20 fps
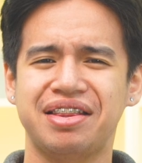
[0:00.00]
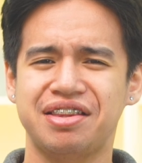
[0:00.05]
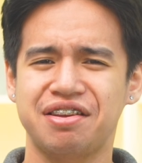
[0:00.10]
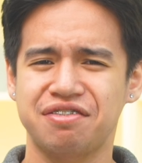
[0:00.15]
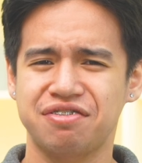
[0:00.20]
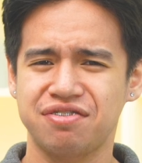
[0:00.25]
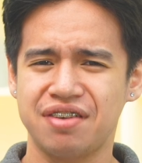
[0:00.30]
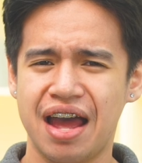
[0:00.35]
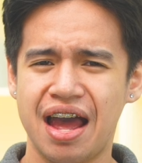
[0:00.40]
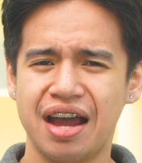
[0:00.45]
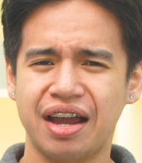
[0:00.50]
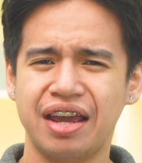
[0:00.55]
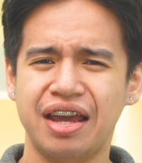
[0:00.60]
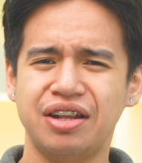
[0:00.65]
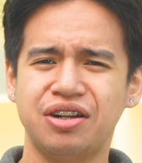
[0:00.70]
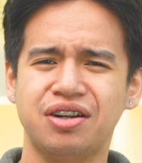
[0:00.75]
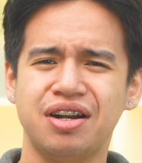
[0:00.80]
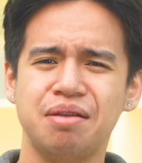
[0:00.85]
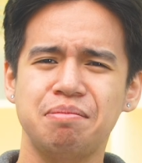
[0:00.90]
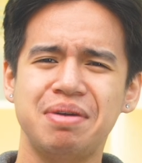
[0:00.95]
the fact
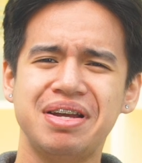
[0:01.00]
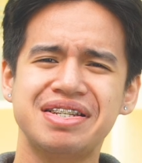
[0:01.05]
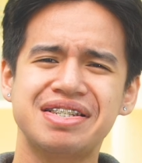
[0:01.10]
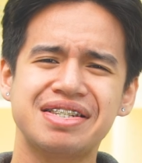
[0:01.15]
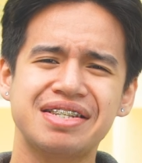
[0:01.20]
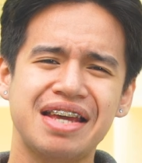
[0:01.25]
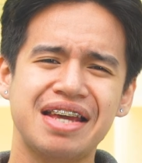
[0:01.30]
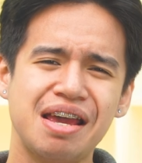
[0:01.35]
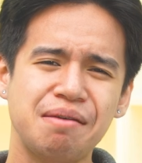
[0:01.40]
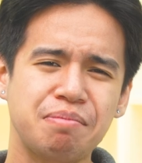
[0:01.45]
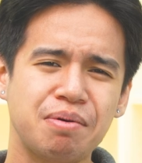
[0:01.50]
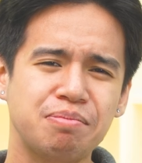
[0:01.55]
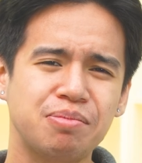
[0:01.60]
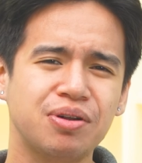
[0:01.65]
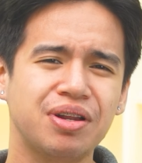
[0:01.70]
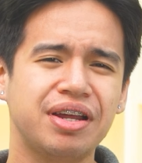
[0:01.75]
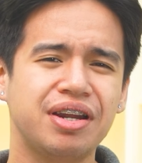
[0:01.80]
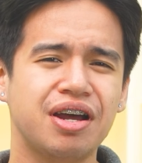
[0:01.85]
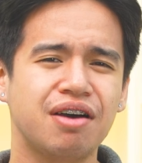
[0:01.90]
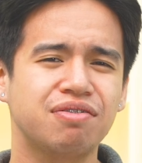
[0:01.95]
it remains
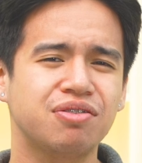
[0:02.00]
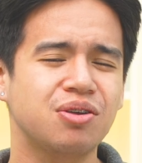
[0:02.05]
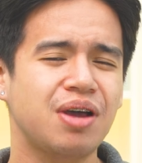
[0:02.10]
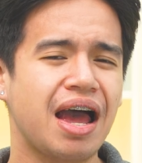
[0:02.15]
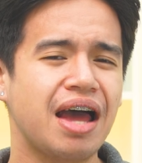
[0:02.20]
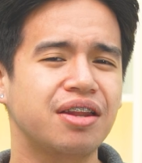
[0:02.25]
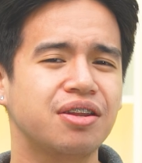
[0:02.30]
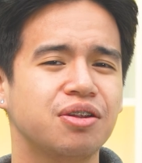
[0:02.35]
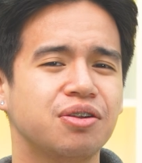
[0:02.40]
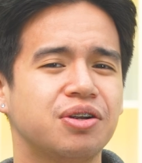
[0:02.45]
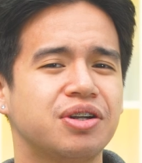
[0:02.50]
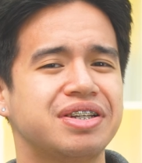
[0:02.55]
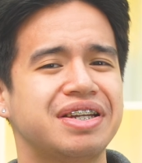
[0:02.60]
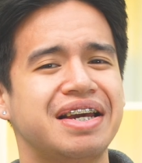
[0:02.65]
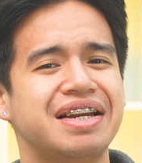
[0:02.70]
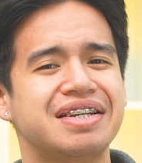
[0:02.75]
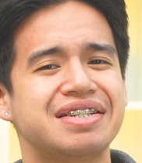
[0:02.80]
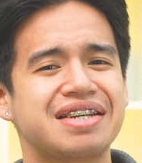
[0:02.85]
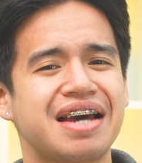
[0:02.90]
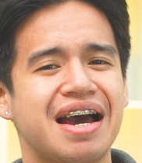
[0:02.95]
capable enough to handle your
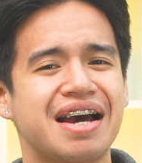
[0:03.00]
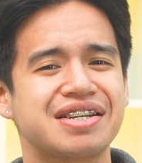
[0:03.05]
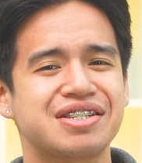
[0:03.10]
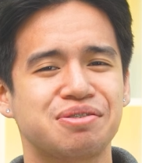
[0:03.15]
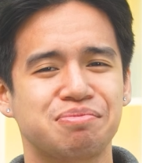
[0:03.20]
daily tasks